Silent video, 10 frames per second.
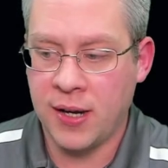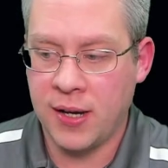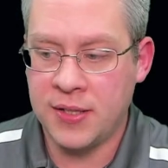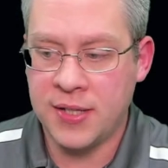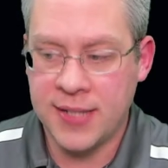
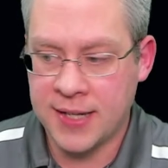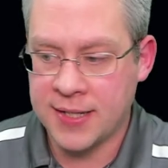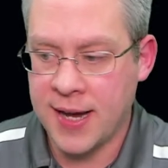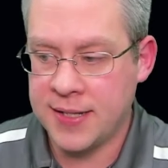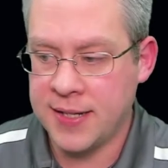into text
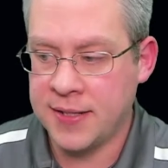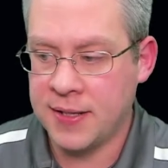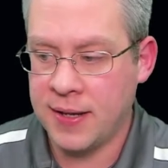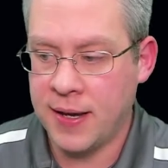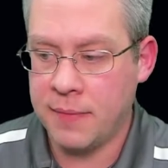content
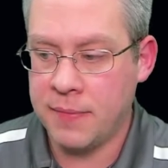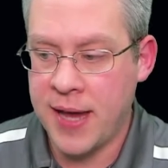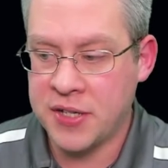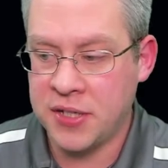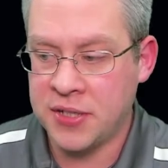
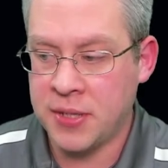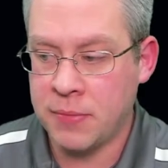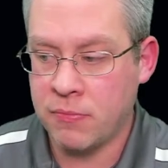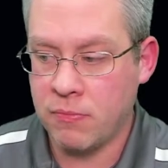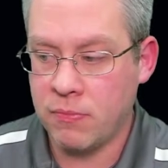actually some